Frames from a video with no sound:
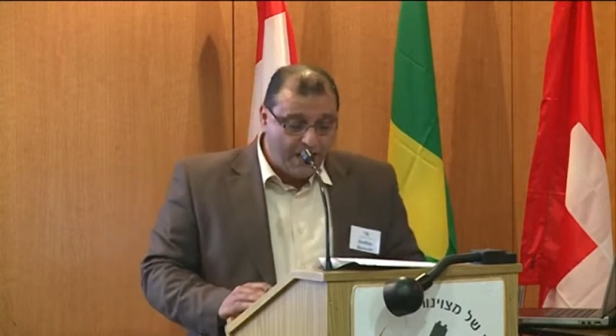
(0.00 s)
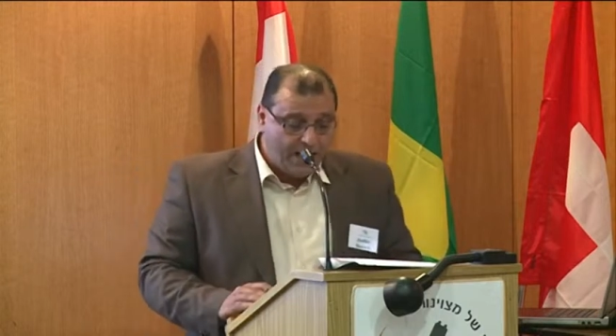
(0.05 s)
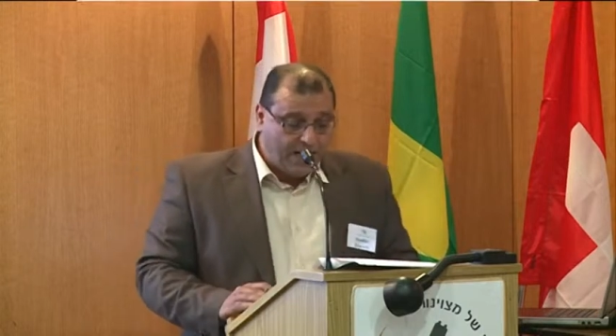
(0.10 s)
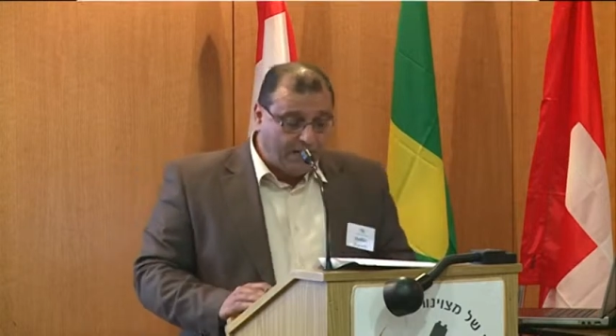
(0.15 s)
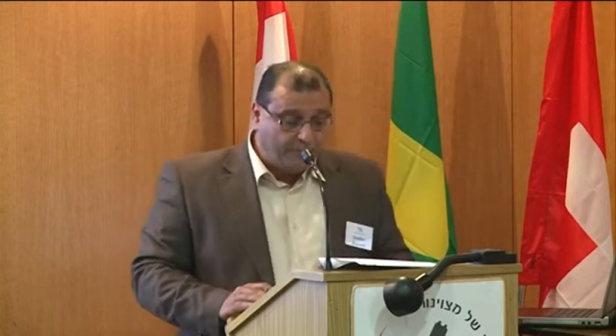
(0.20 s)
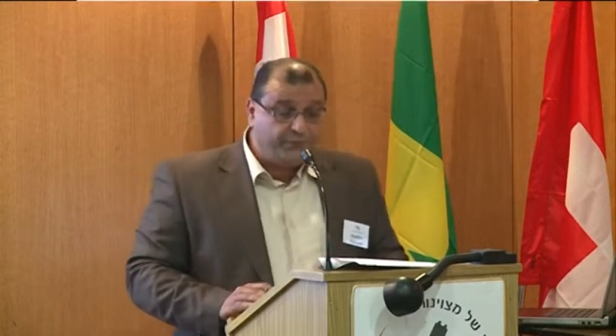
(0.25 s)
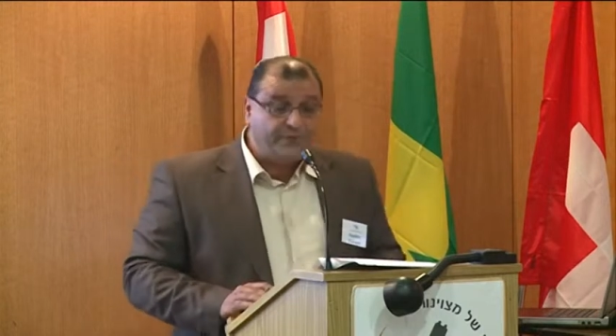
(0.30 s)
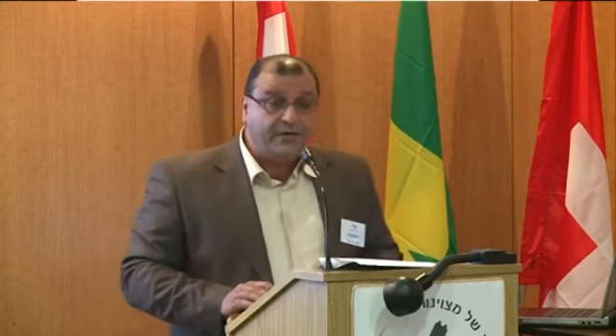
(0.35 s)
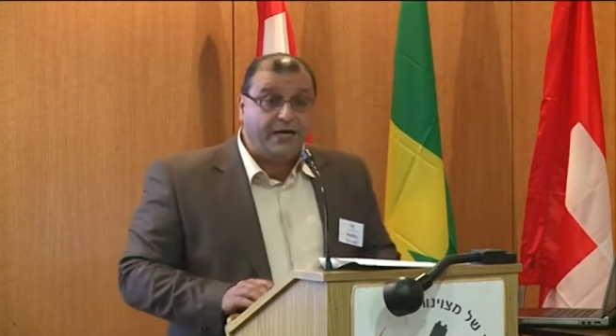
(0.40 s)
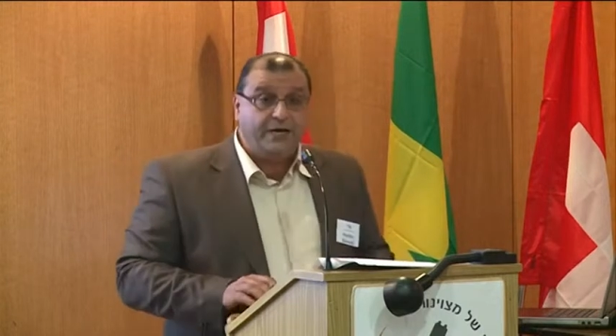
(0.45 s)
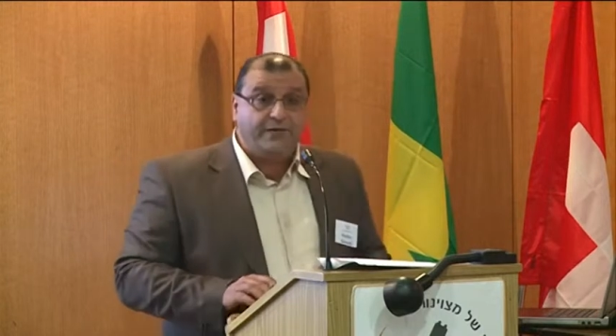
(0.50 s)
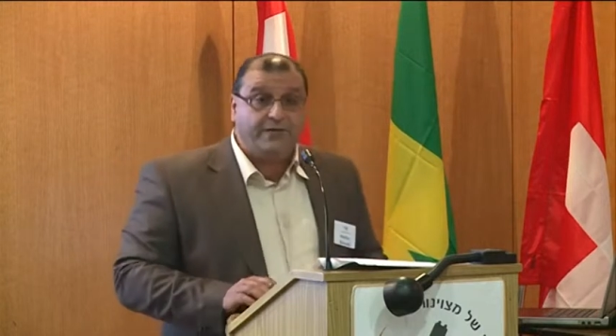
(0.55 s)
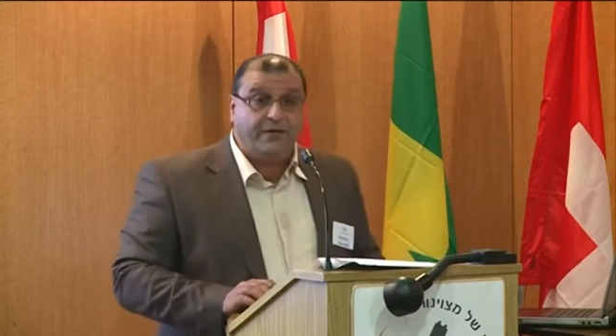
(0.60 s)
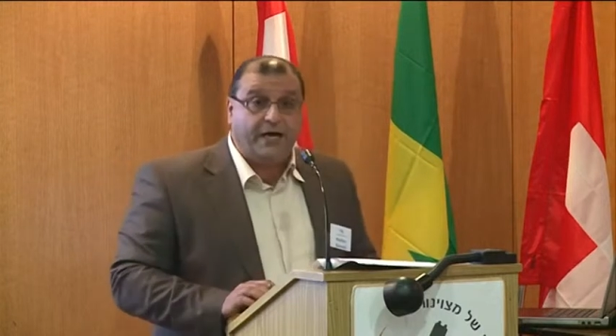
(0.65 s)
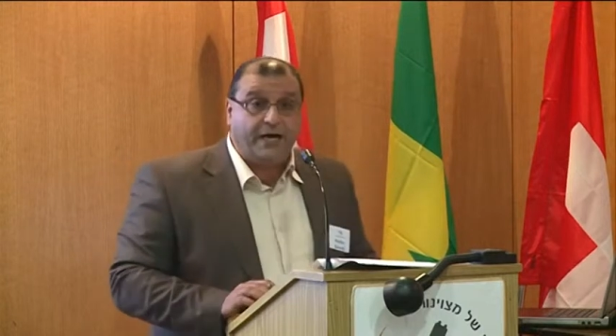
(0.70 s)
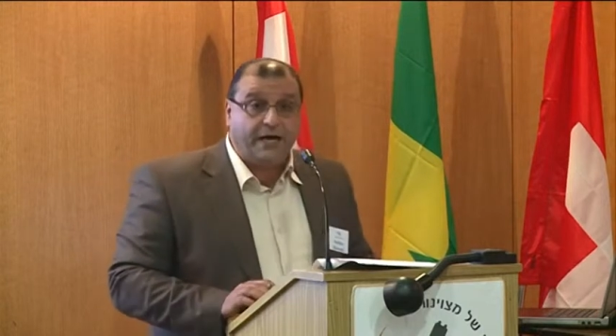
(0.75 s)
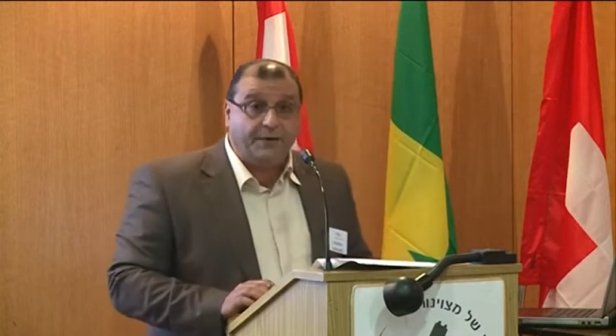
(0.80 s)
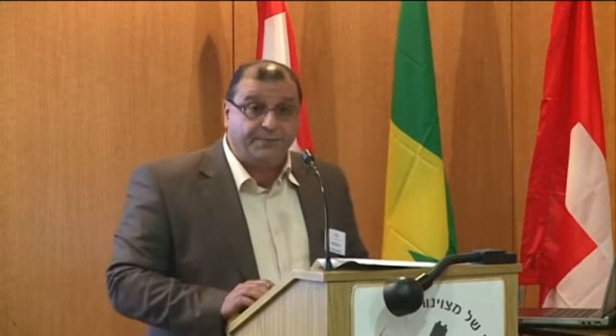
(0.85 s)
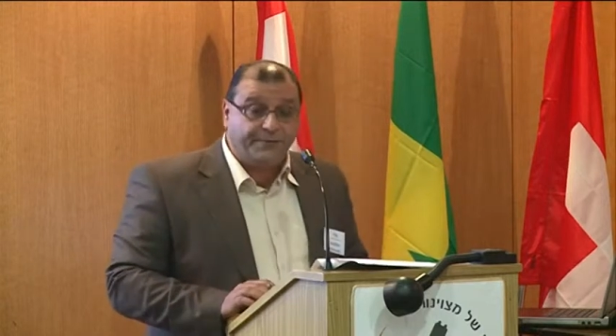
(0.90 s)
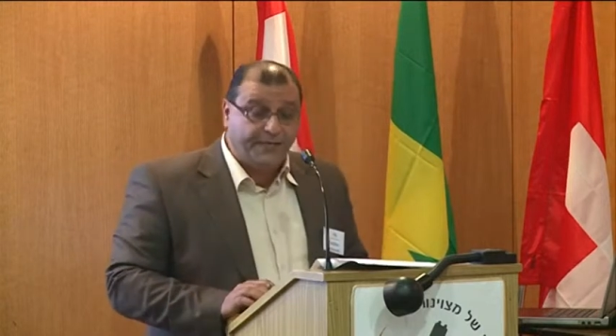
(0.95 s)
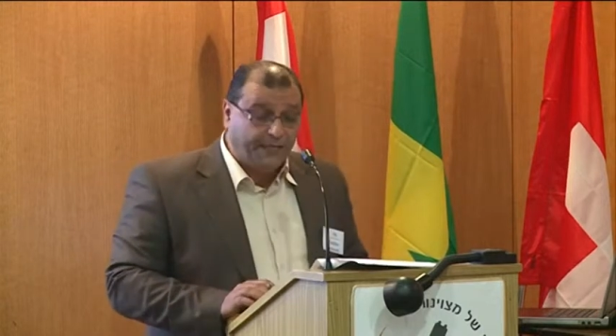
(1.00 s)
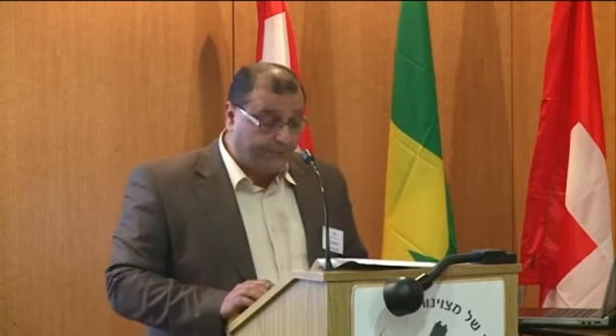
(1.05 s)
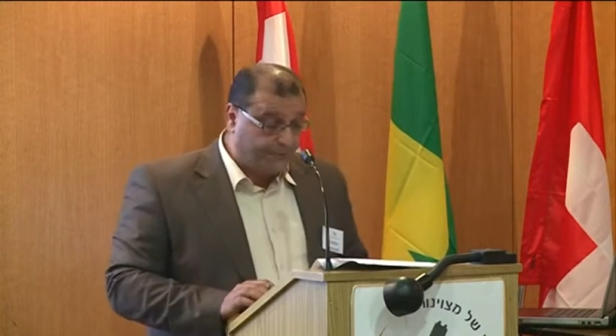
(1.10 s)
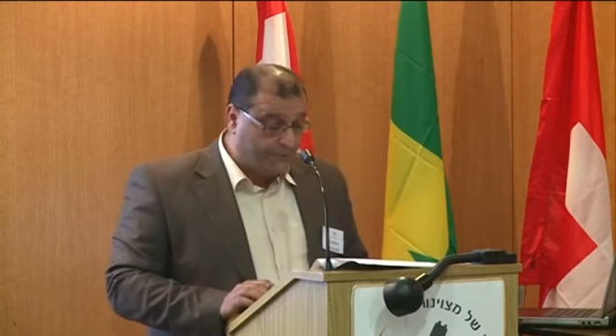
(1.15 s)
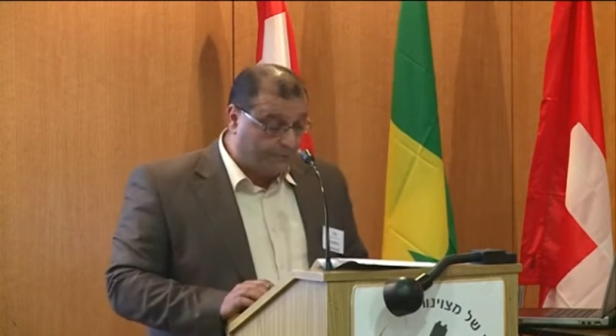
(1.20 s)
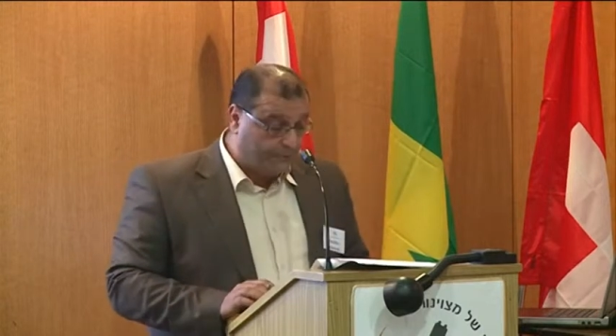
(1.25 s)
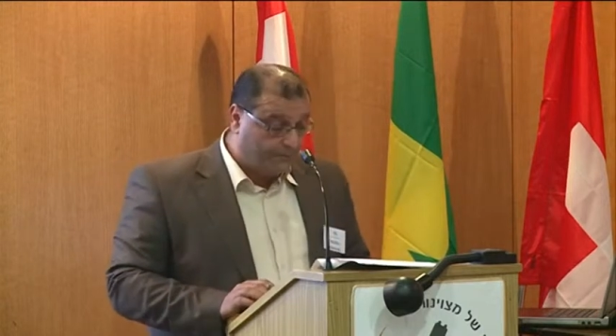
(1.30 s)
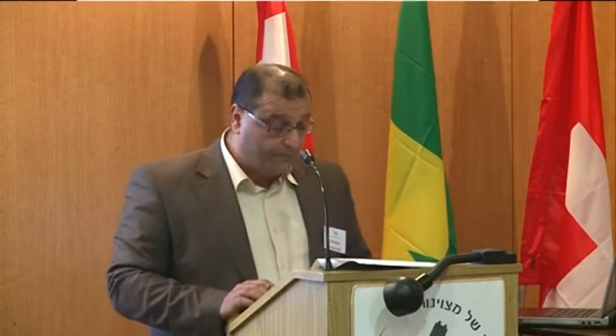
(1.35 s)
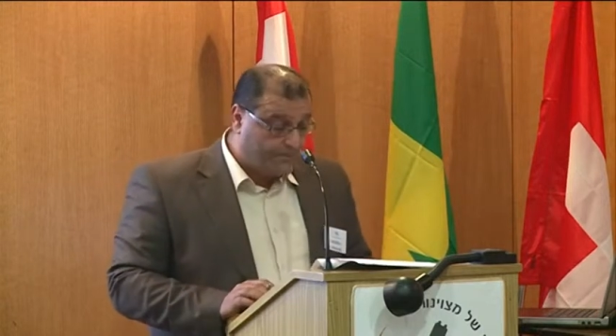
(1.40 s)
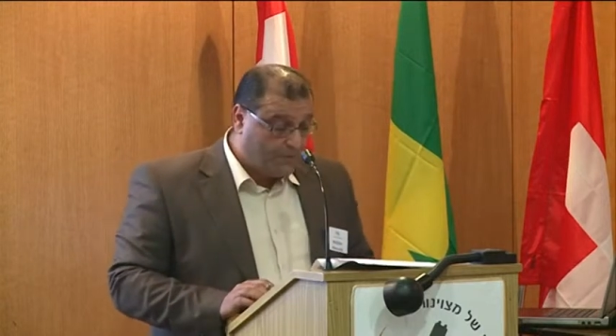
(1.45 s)
outside the Arab
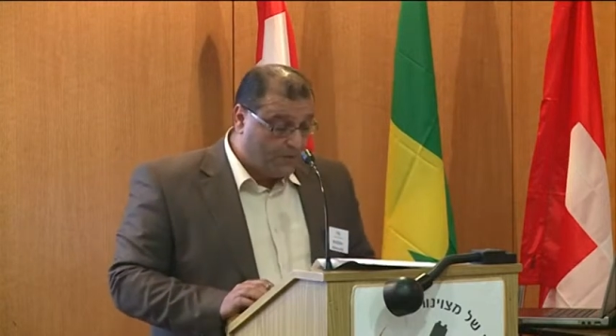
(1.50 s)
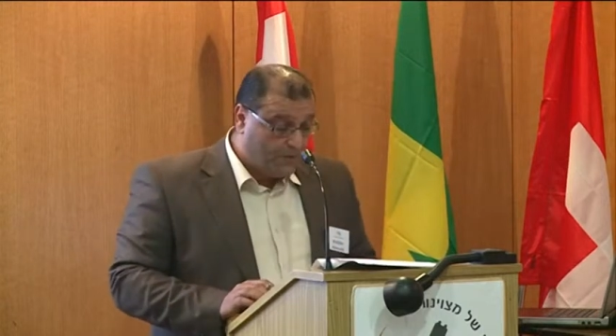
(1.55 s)
sector.